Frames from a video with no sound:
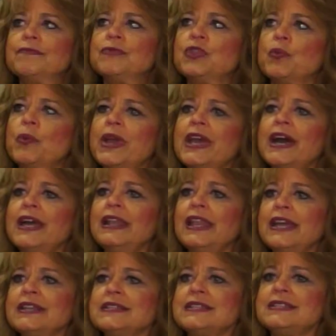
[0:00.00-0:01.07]
way I
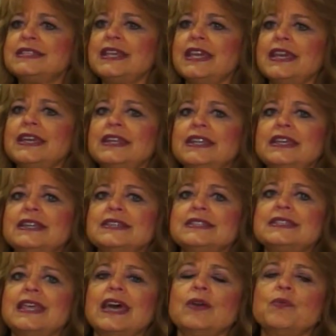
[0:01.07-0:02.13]
like to say it
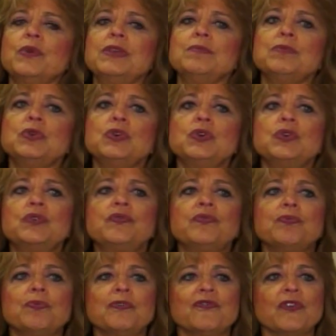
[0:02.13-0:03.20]
is that we move
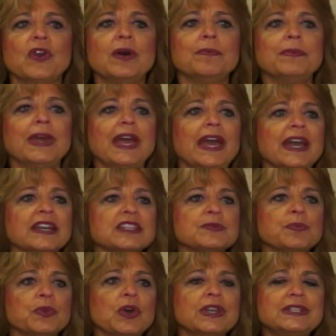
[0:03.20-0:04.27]
from
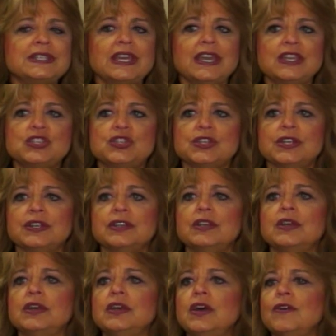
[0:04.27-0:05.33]
exploitation,
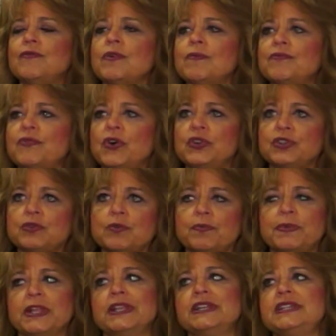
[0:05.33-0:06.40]
from
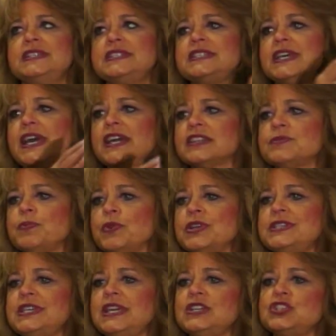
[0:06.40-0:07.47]
vulnerability to
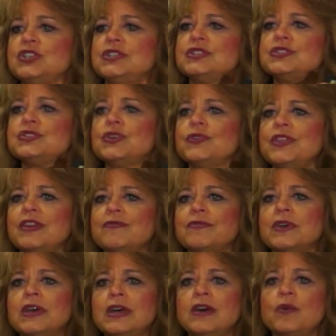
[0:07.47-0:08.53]
exploitation. So
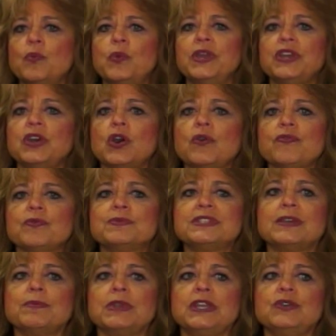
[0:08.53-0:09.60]
we go from
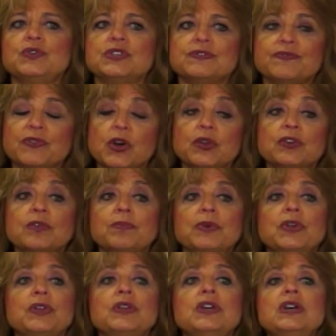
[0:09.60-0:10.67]
somebody who is
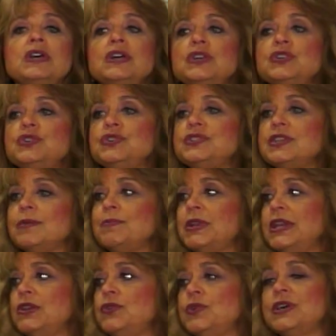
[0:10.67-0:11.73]
vulnerable to
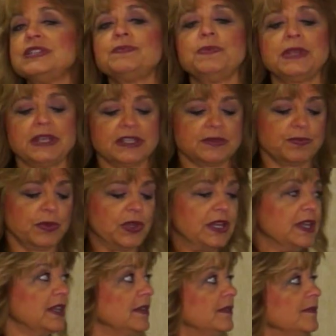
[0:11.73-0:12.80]
somebody who has been
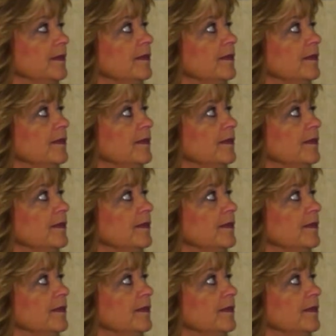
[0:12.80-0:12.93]
exploited.